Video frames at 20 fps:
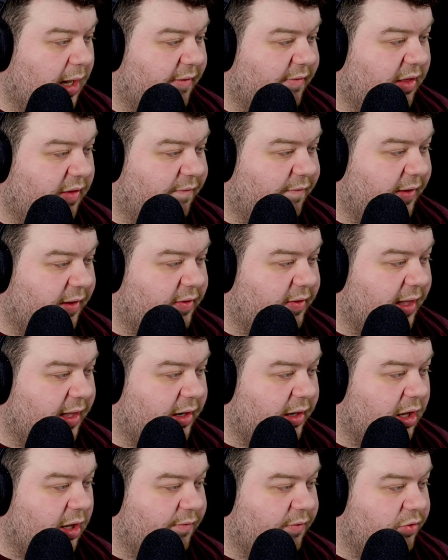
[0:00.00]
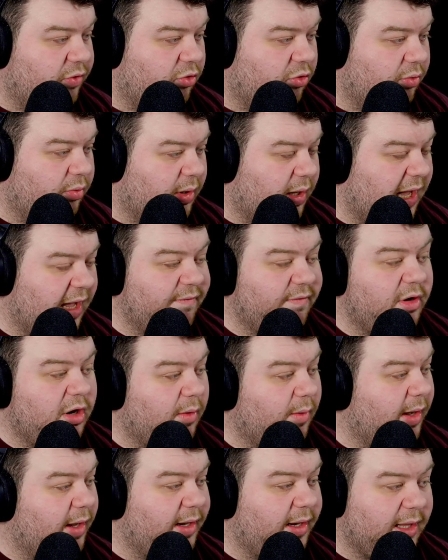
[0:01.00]
Have they fixed the NDI for Jewel? I have
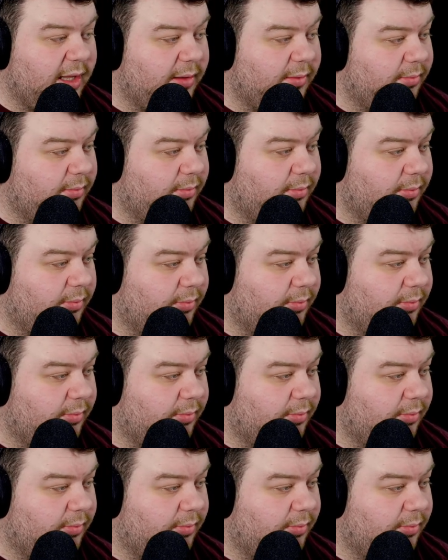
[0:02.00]
no idea.